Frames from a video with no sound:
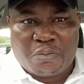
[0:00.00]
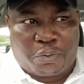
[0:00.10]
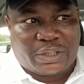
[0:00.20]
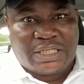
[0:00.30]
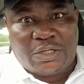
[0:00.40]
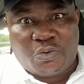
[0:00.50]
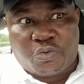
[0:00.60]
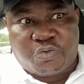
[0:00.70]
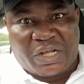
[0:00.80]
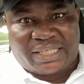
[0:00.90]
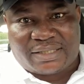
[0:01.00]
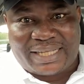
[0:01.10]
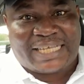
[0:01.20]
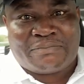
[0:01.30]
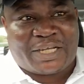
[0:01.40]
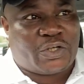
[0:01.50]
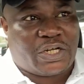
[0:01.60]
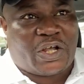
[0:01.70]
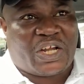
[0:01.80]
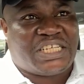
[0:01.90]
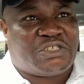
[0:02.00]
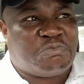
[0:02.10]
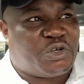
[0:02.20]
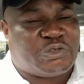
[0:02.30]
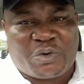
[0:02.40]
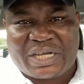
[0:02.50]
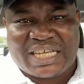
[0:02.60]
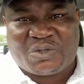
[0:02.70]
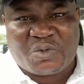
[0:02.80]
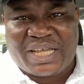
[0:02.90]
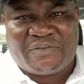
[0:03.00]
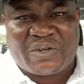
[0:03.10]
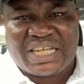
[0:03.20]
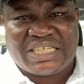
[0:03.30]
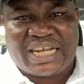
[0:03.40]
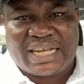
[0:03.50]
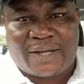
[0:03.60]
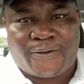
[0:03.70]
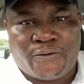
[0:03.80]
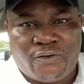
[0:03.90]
But he waits. That's maturity. All these small girls we get for Nigeria now.